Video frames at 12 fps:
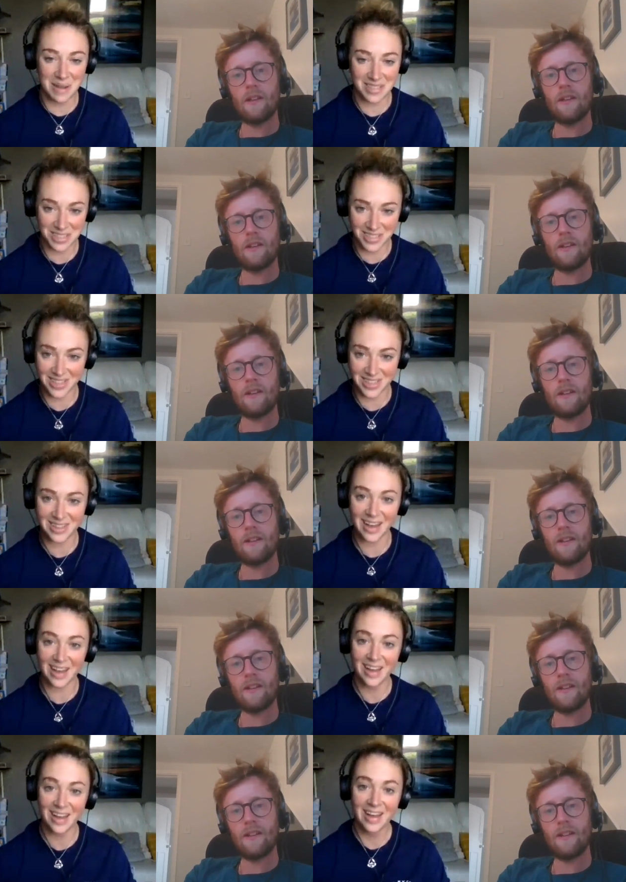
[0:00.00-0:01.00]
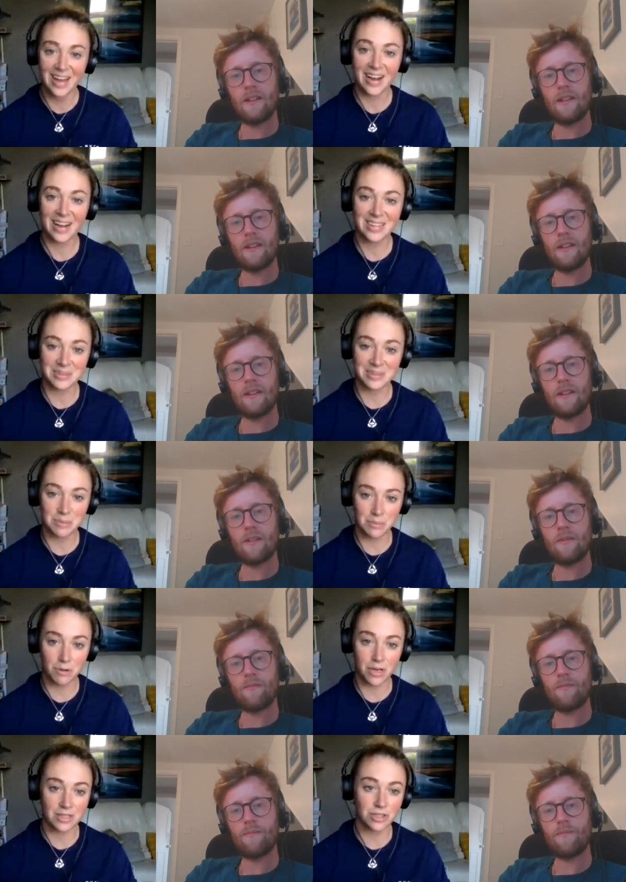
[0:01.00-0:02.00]
Speaker 1: I mentioned in there, I had
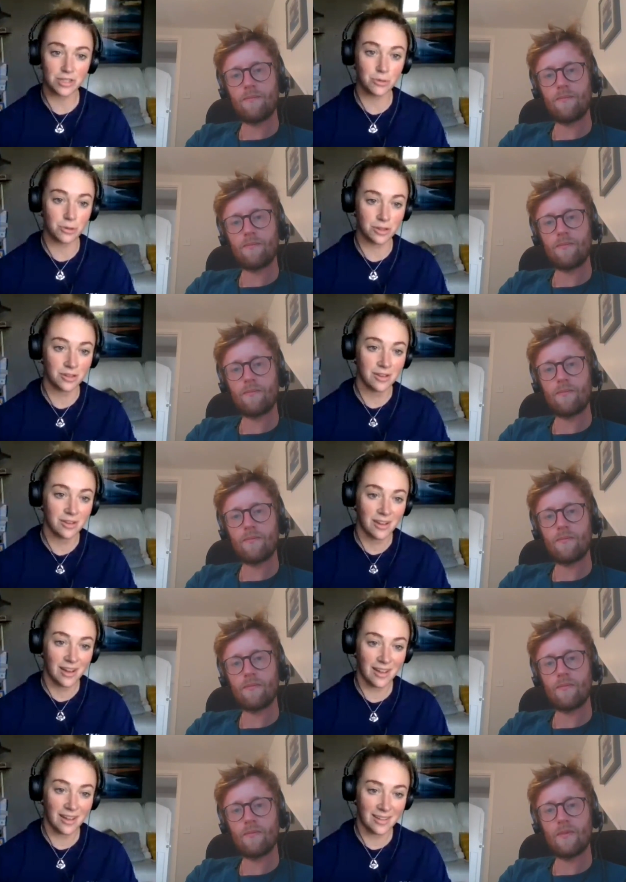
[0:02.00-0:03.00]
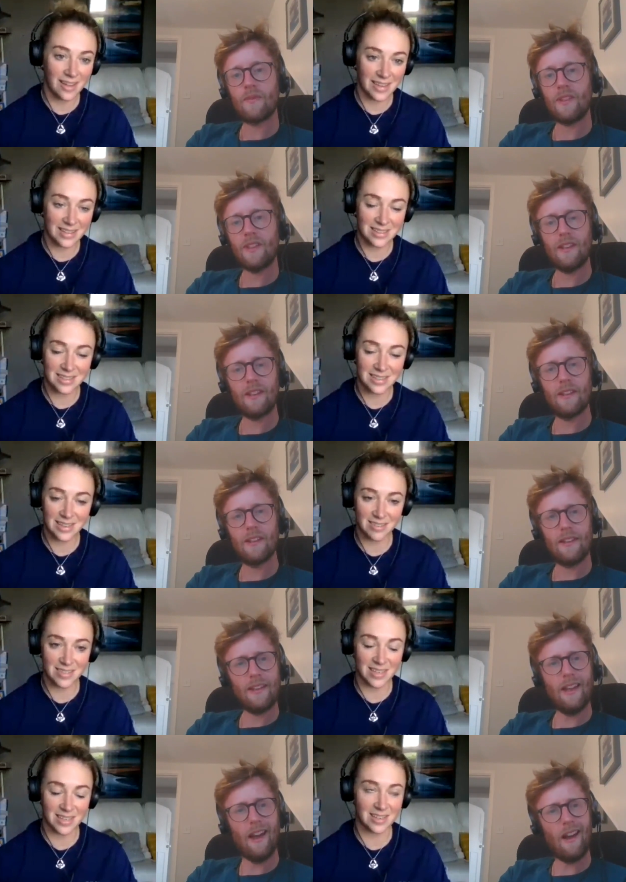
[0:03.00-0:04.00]
somebody break a tooth at the gate, and I
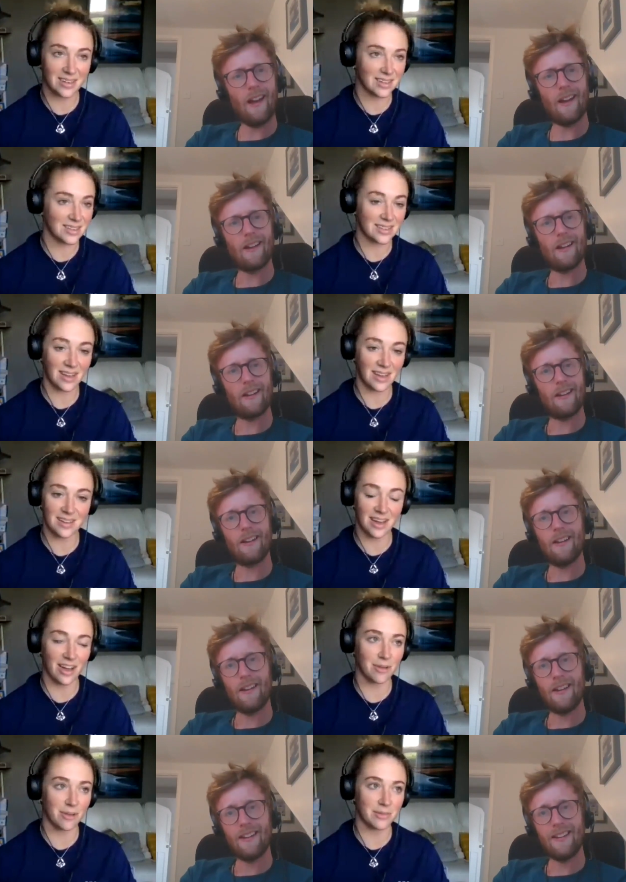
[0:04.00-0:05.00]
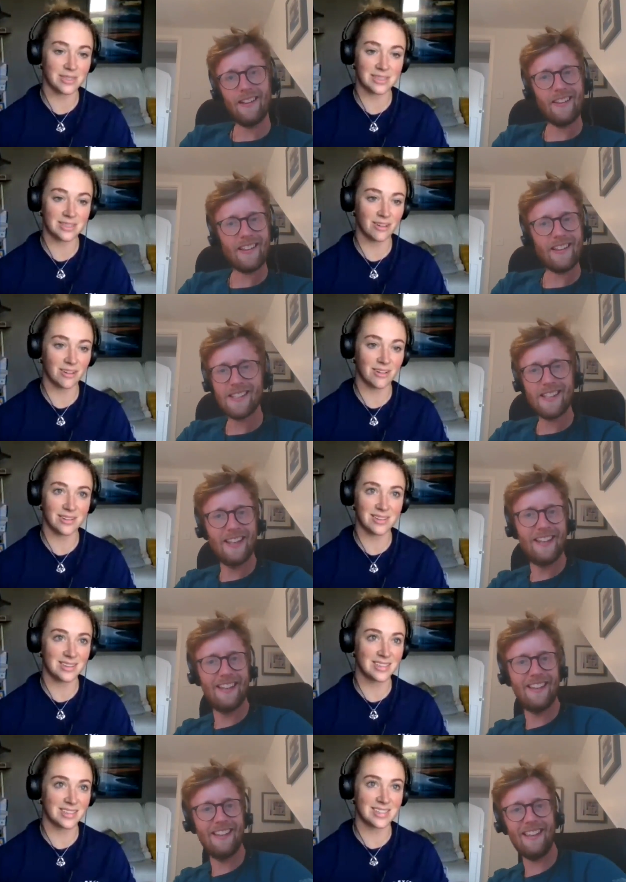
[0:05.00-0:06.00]
was like, yeah. I hope this is. Yeah, that's
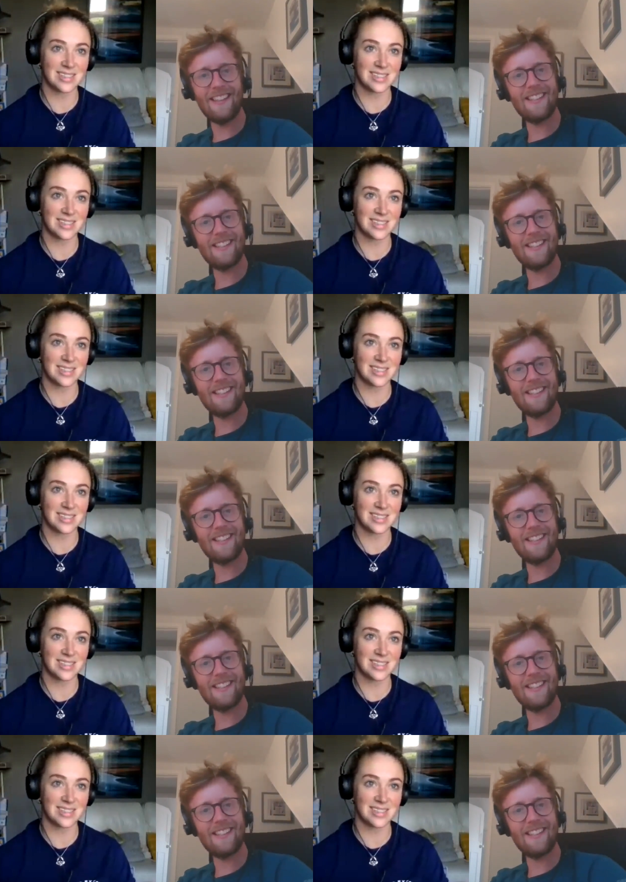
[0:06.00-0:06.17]
a,